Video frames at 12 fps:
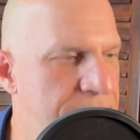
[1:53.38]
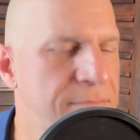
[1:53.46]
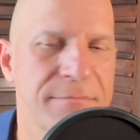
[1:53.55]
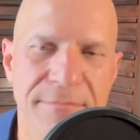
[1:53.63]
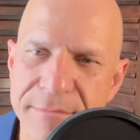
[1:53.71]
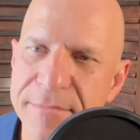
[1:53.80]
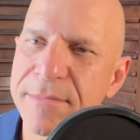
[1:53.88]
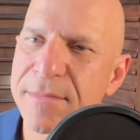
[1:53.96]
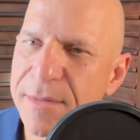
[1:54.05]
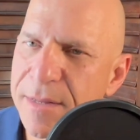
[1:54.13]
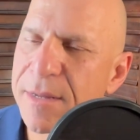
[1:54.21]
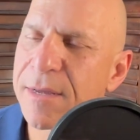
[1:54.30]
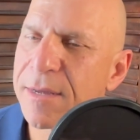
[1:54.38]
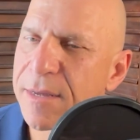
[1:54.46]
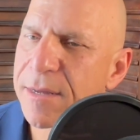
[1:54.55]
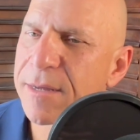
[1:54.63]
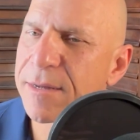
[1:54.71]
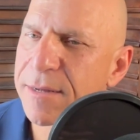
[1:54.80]
But the scenery along the
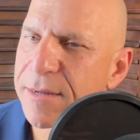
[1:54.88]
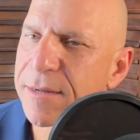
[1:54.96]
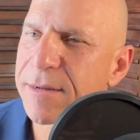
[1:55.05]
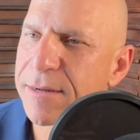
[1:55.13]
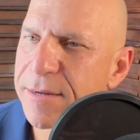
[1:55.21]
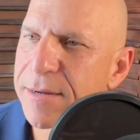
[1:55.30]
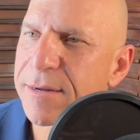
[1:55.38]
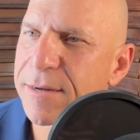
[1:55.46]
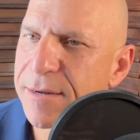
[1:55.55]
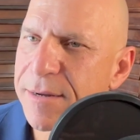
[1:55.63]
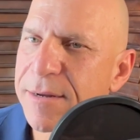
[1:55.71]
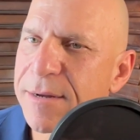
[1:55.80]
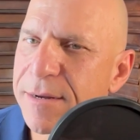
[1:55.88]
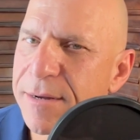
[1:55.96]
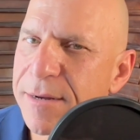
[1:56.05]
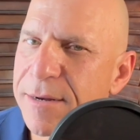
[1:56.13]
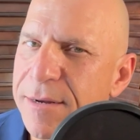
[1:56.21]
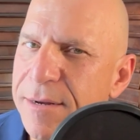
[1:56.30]
way is going to be completely different.